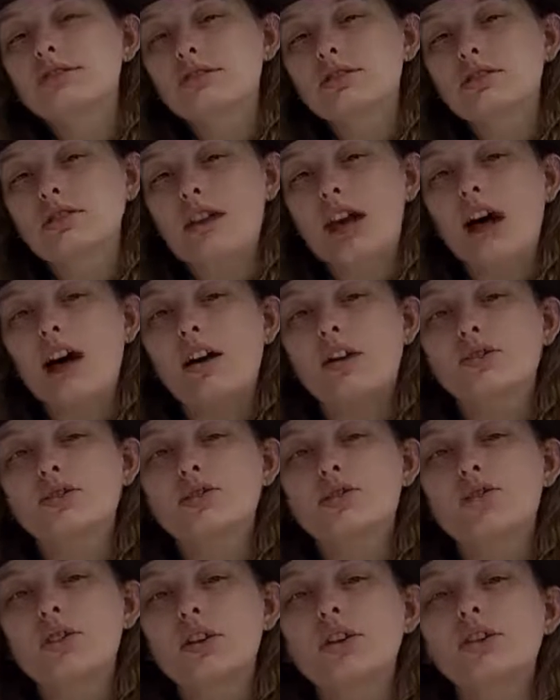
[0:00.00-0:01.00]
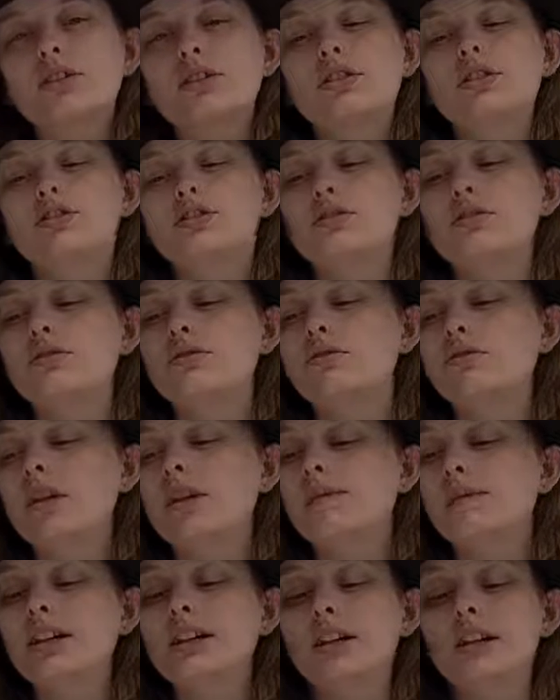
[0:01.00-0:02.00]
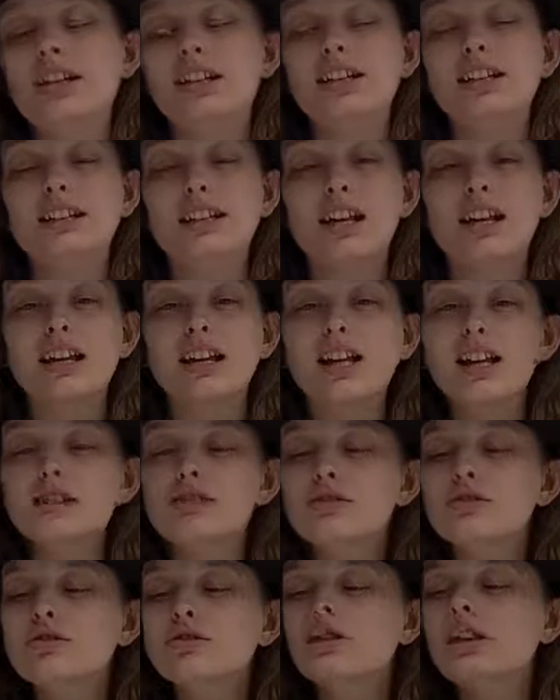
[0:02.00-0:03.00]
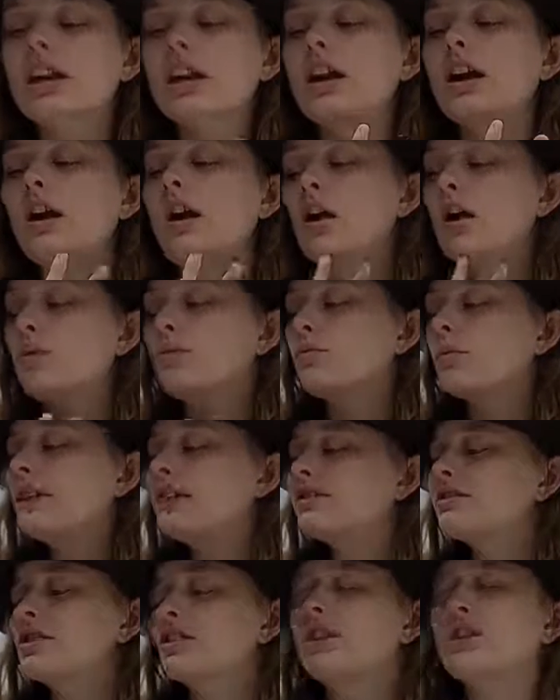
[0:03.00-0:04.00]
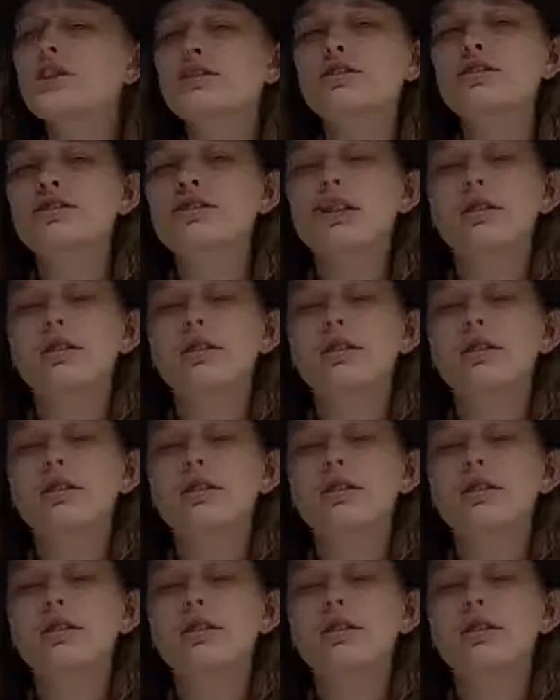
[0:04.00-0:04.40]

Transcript: yourselves further to American Indian history, research